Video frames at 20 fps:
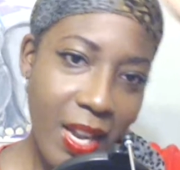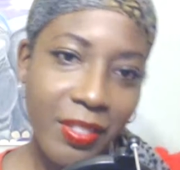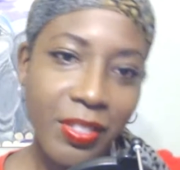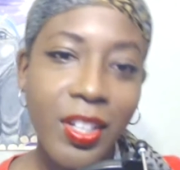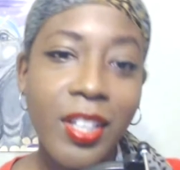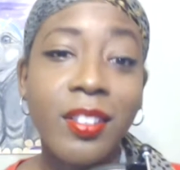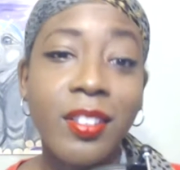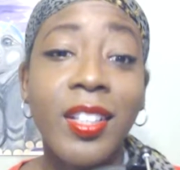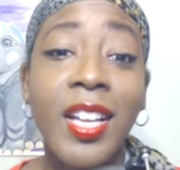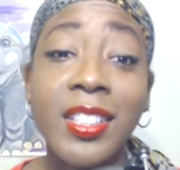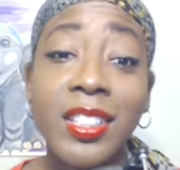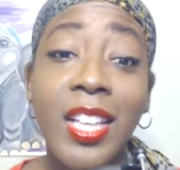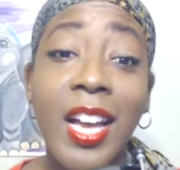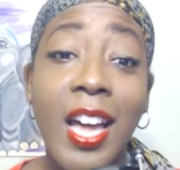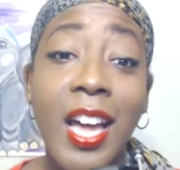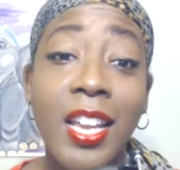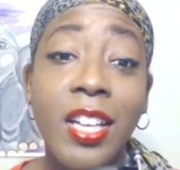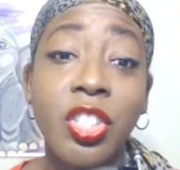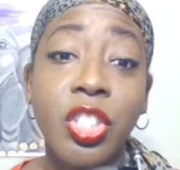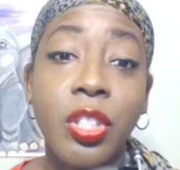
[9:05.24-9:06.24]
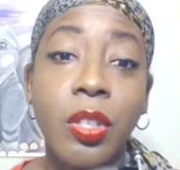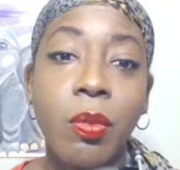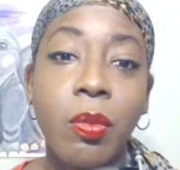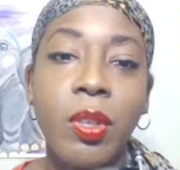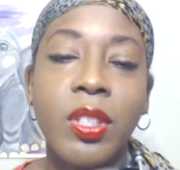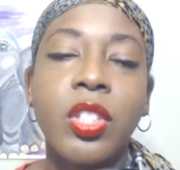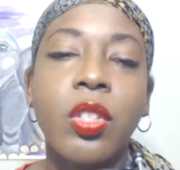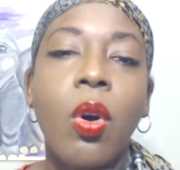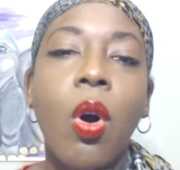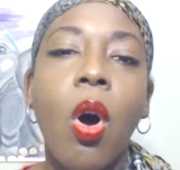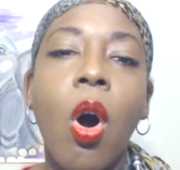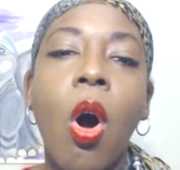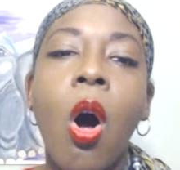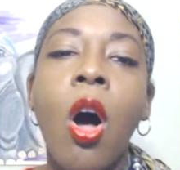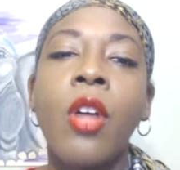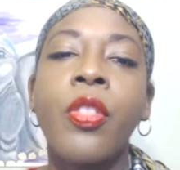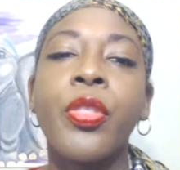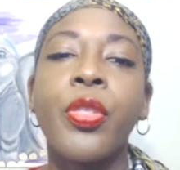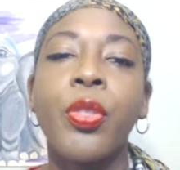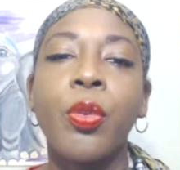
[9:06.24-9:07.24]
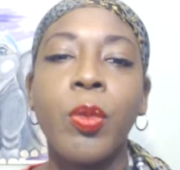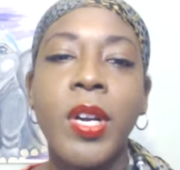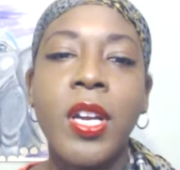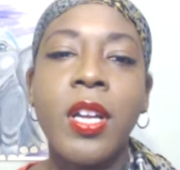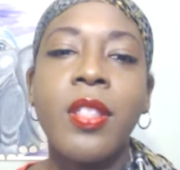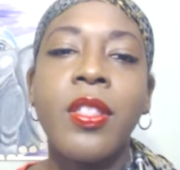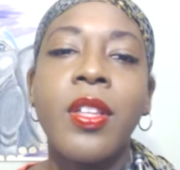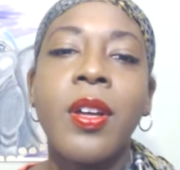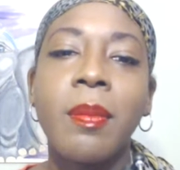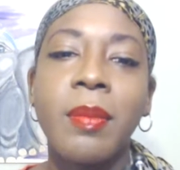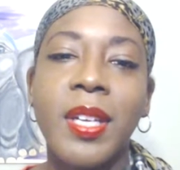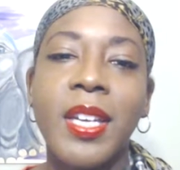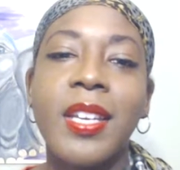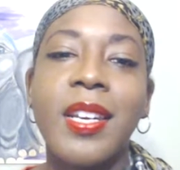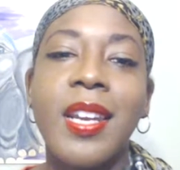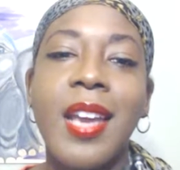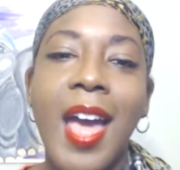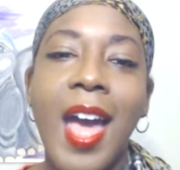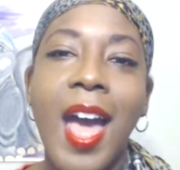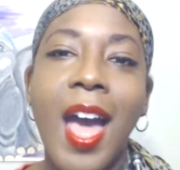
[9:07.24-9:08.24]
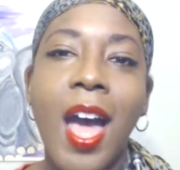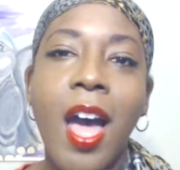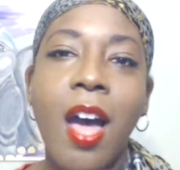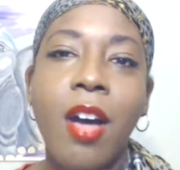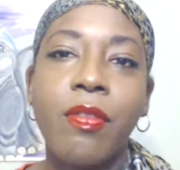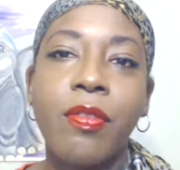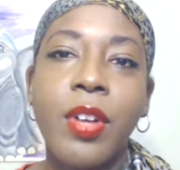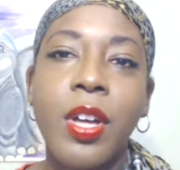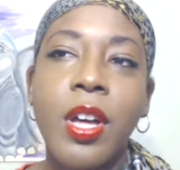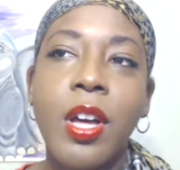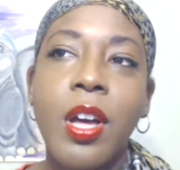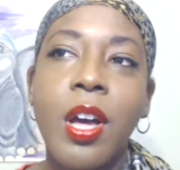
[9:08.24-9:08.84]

I think that's how that should have went. So all three of them can have